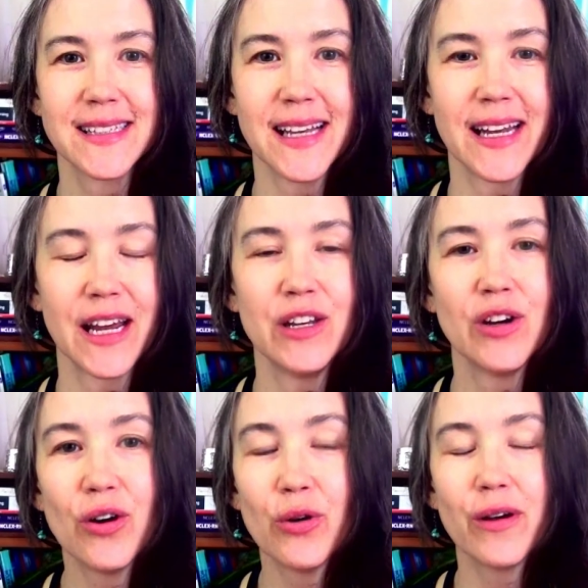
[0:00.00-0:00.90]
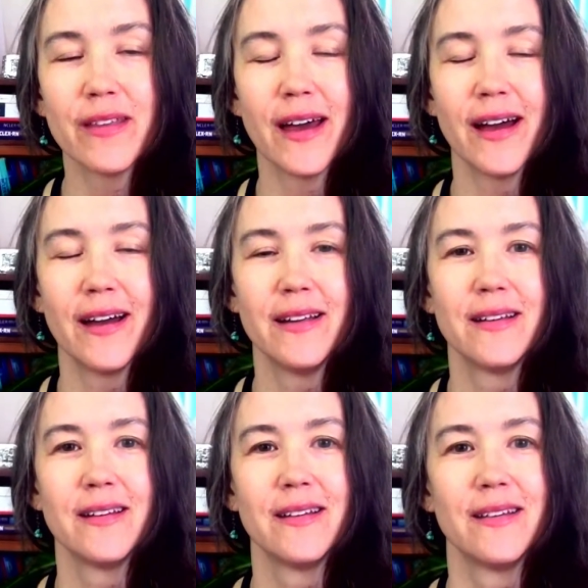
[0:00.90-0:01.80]
And I know that
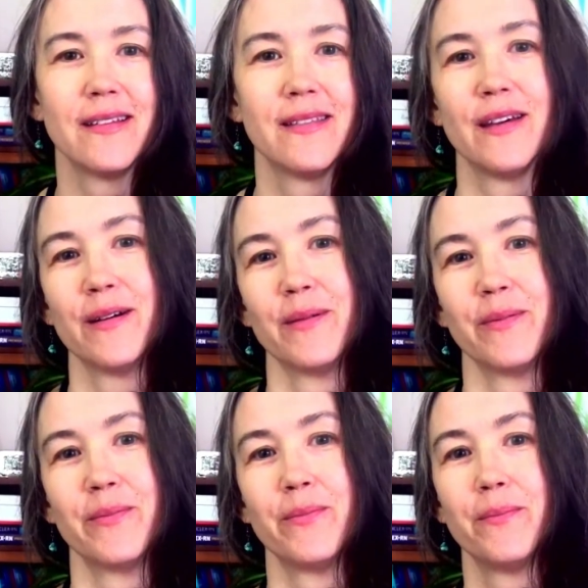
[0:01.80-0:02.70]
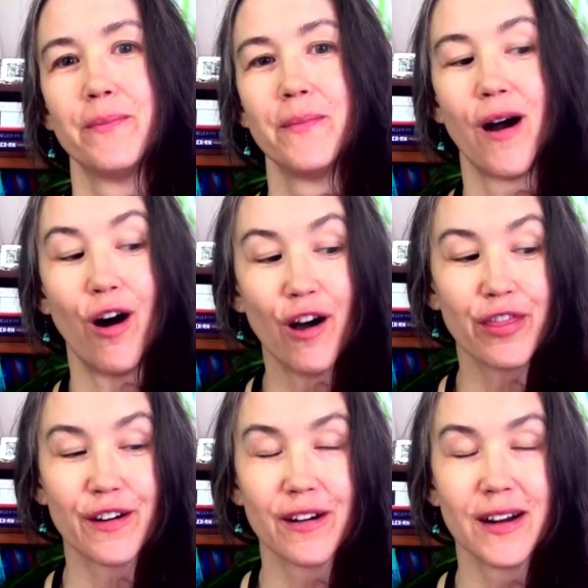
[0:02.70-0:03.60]
the
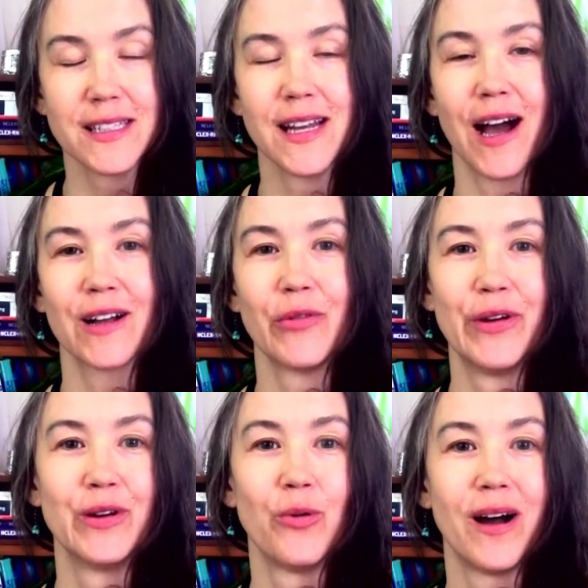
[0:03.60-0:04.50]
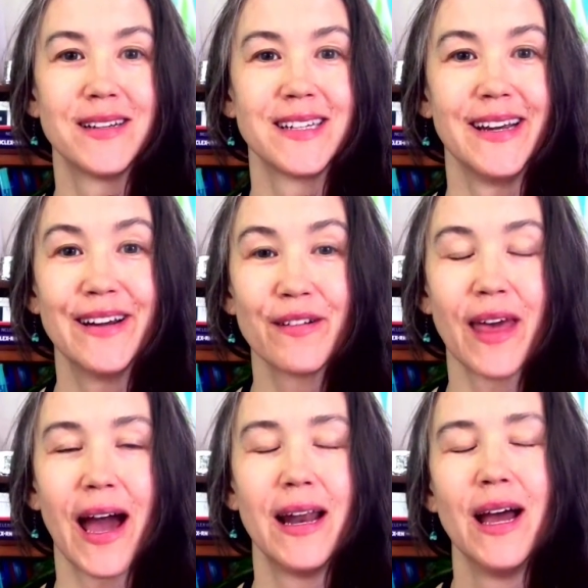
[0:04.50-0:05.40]
author is not going to want to hear
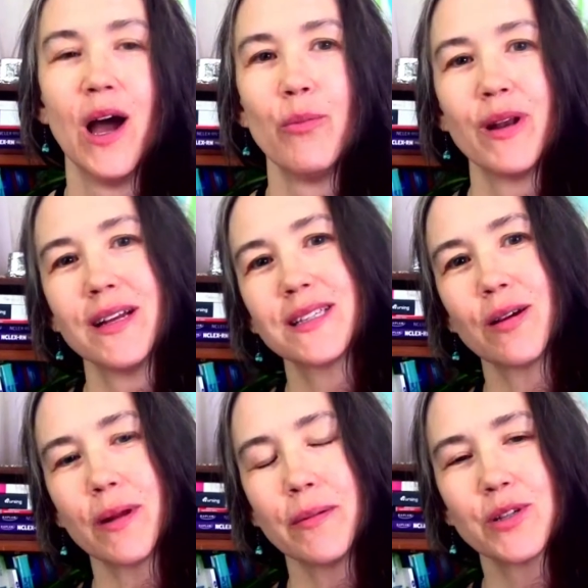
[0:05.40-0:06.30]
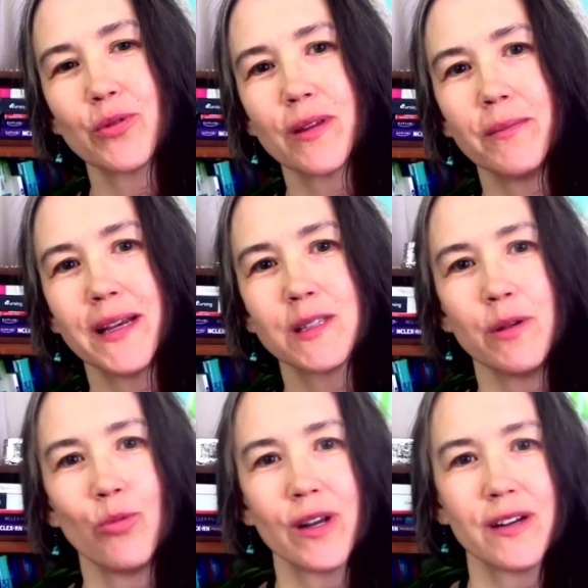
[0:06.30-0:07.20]
that, but sometimes it really makes me
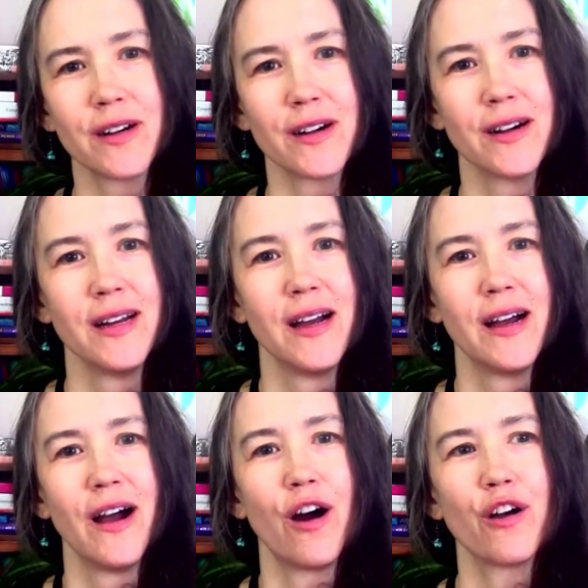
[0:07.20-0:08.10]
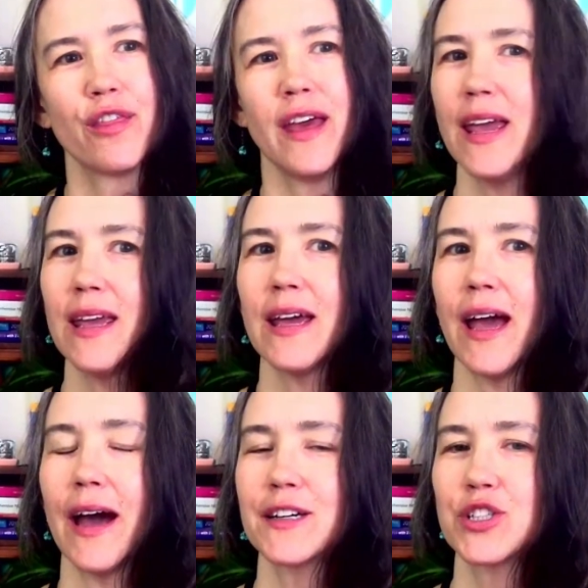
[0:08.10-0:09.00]
wonder, are they
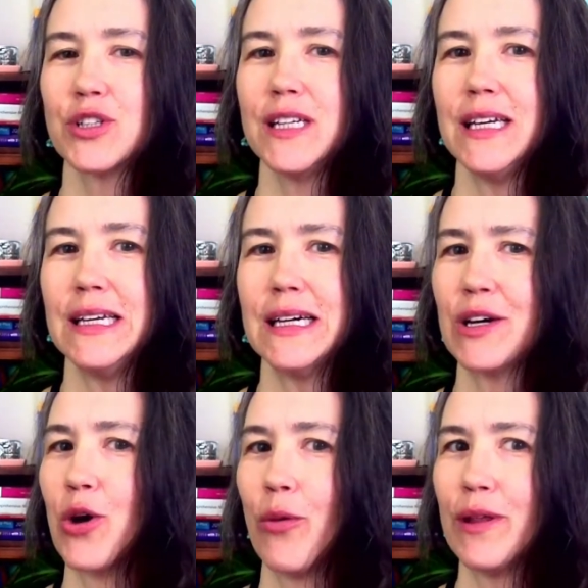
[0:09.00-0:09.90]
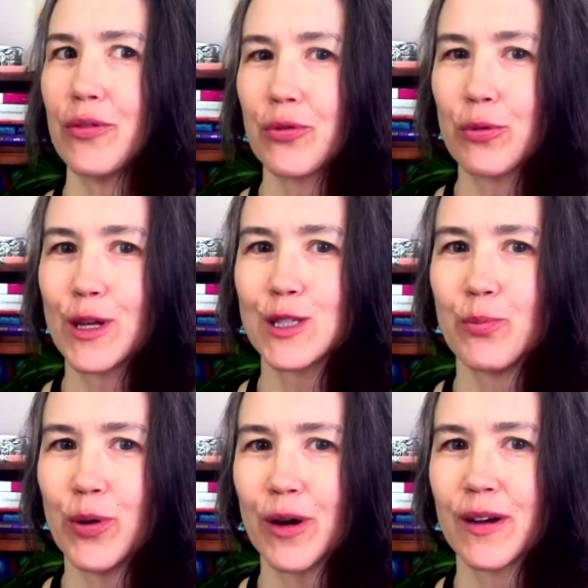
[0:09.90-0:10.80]
actually going through this
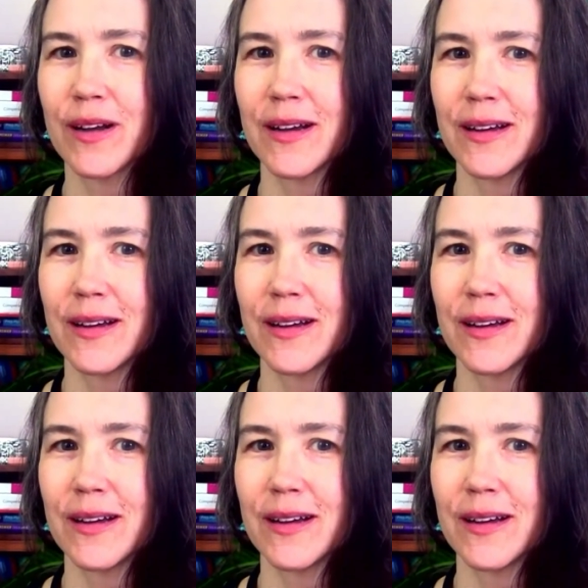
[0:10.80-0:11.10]
book